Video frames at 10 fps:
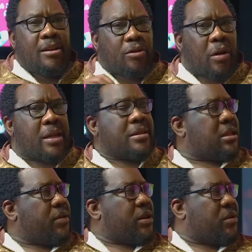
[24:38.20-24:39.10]
dollars
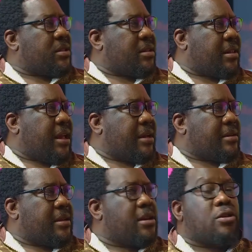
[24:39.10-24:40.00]
that they were not
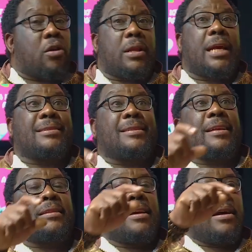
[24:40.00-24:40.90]
declared. In dollars
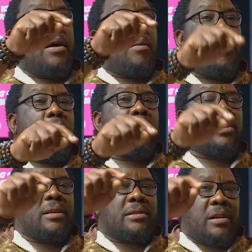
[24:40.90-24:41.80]
that
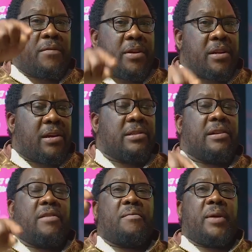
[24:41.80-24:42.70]
both the South African
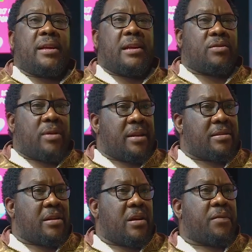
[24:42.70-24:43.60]
Reserve Bank as well
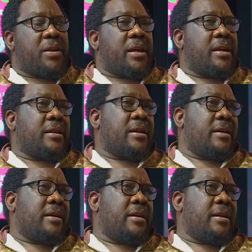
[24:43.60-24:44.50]
as South African
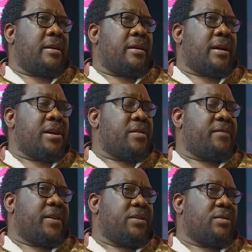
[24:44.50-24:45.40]

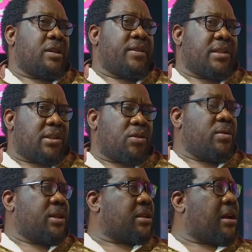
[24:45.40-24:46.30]
Revenue Services
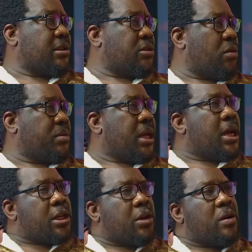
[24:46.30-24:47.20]
through its customs,
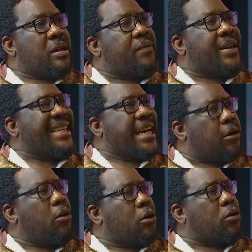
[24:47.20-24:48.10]
they don't have
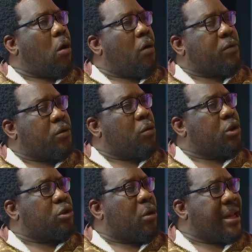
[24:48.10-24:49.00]
record of
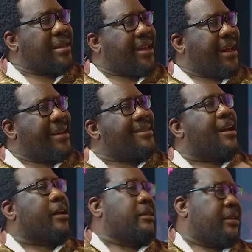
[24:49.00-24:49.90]
those dollars
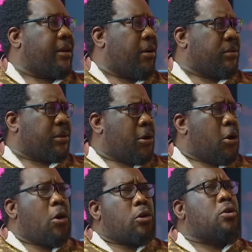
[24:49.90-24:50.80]
entering the country.
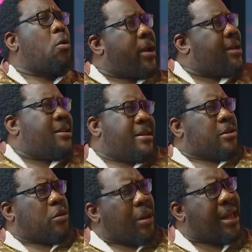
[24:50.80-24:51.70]
So where did the
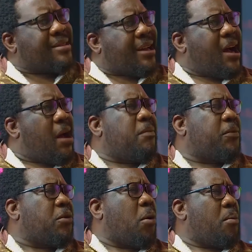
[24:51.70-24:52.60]
dollars come
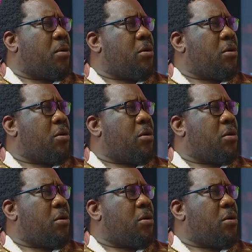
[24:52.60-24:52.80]
from?